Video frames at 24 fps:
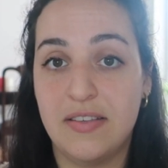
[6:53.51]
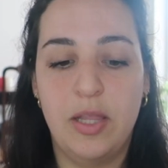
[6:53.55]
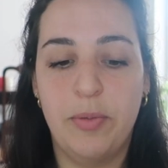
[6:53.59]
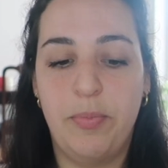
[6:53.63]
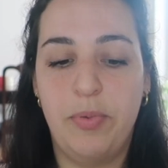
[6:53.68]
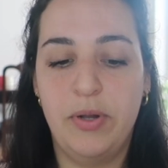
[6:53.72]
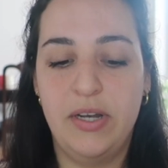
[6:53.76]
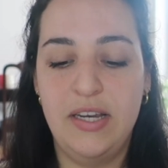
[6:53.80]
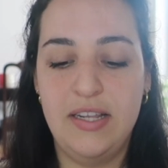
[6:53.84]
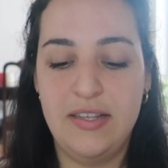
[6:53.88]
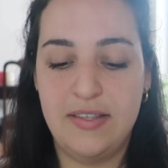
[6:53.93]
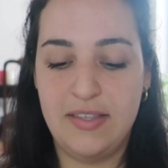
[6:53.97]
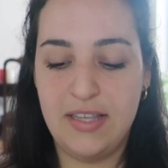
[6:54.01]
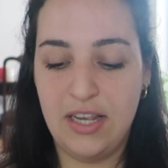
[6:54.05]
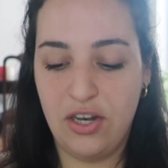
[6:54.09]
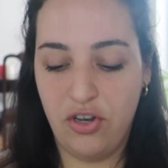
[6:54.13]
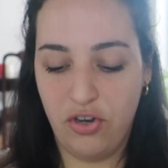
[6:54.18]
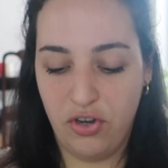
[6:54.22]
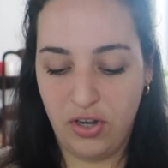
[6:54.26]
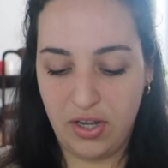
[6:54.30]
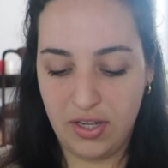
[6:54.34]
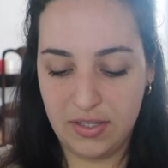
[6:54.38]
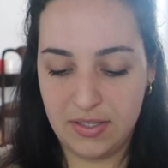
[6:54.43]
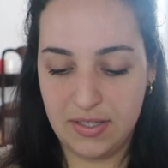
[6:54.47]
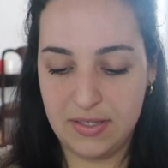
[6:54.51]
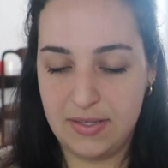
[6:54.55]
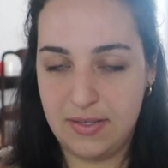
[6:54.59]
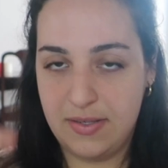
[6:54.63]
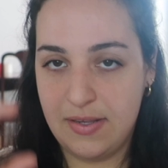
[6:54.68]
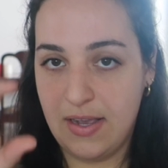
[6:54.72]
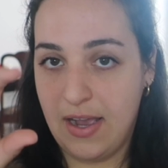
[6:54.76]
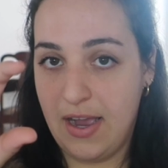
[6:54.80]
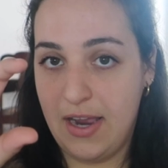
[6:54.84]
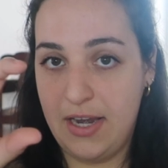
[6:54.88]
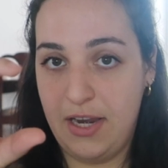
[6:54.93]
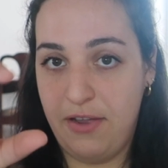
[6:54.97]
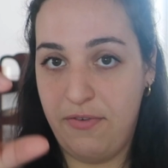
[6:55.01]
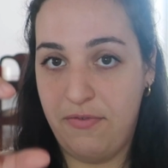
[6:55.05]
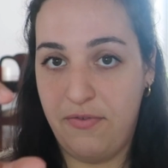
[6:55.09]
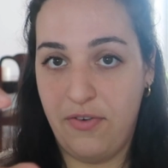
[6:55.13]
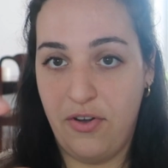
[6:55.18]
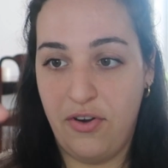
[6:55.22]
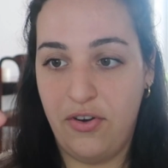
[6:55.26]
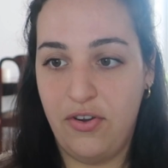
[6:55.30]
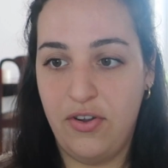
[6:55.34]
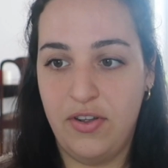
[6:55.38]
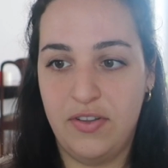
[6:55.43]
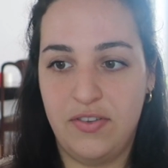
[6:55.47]
The police then look at this tiny
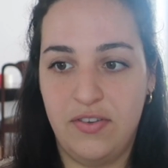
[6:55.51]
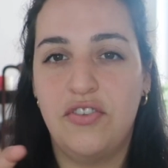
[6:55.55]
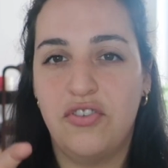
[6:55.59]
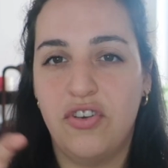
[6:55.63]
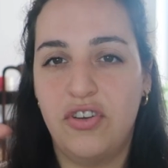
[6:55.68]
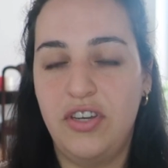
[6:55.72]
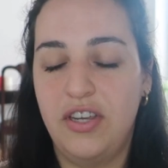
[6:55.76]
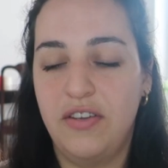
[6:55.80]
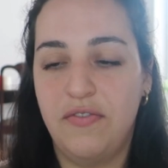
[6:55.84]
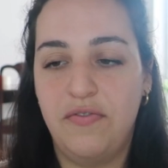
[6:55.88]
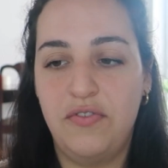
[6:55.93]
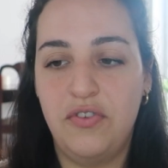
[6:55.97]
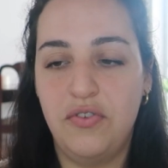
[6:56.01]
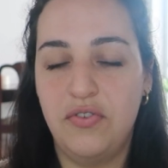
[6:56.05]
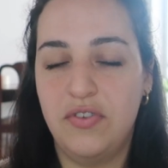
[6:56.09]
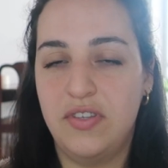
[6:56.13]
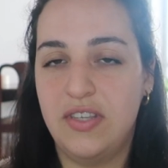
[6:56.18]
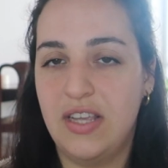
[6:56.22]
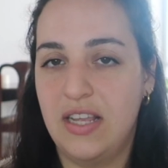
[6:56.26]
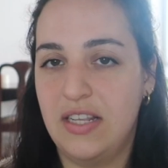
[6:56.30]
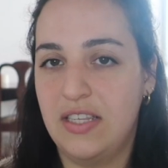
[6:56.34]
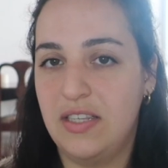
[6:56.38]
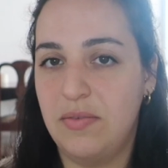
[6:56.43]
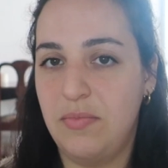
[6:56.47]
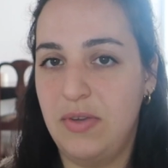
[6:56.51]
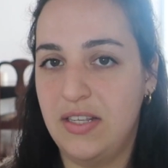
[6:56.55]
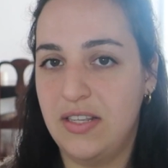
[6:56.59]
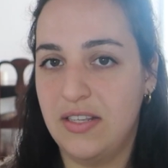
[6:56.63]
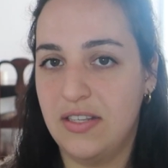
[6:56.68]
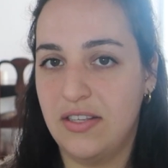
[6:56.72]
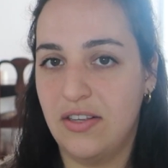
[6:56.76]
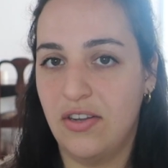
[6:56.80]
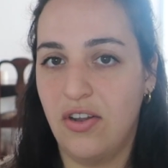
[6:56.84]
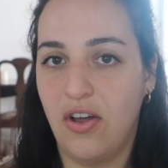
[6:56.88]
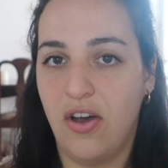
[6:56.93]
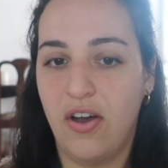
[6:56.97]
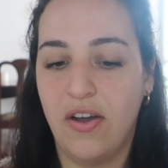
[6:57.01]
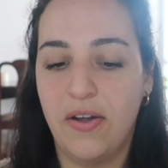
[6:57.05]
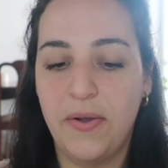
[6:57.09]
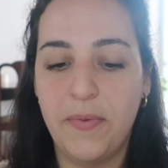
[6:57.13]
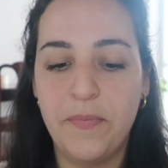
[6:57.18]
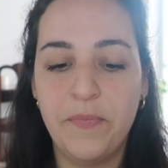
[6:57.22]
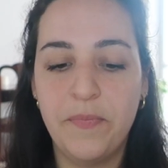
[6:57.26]
photo. It's only a few centimeters long.